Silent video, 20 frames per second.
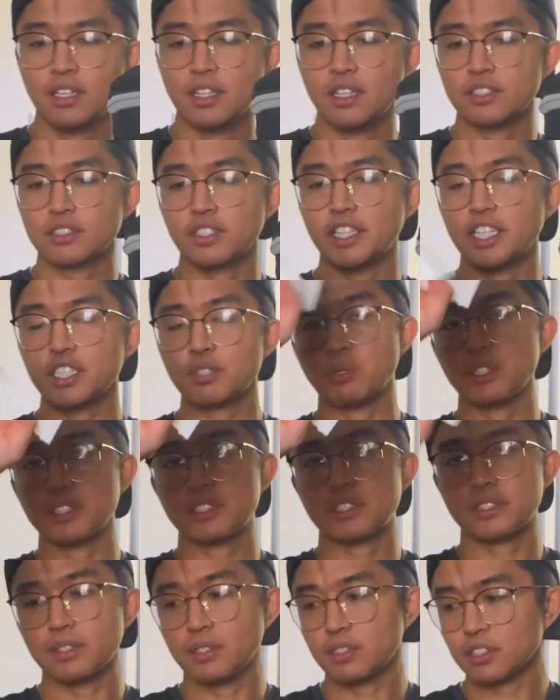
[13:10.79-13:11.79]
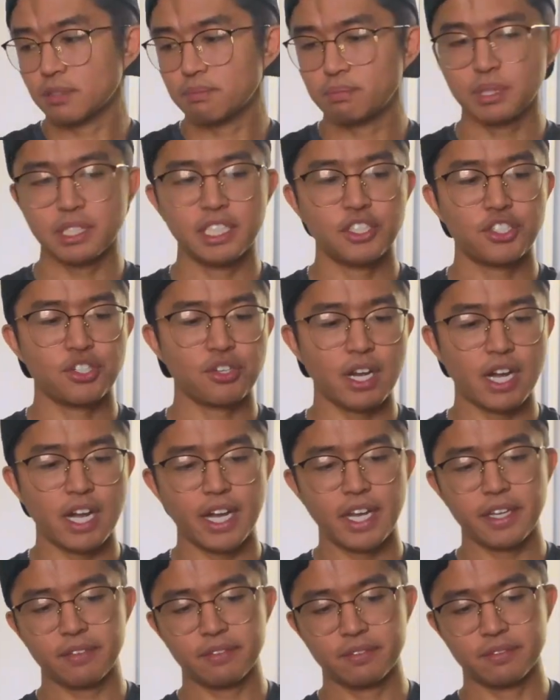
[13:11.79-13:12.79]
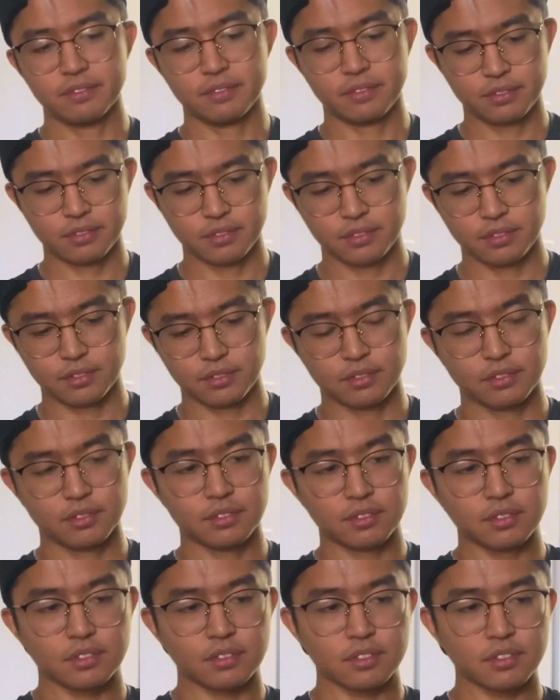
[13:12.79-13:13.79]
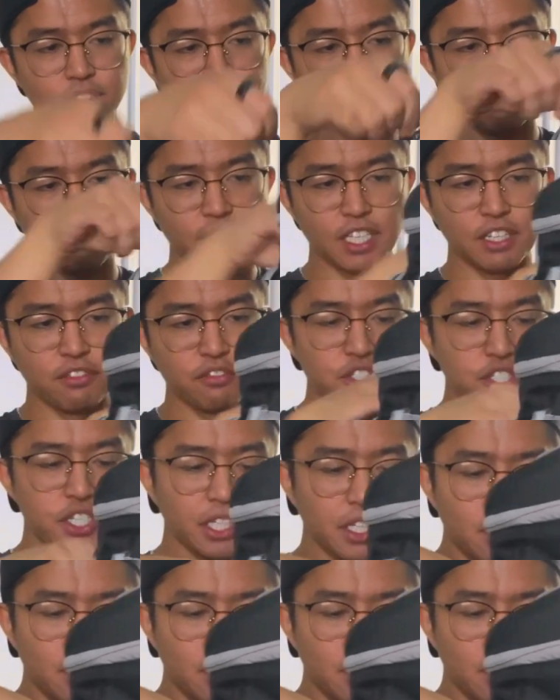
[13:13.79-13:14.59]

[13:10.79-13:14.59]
So this one's still completely dry. If we check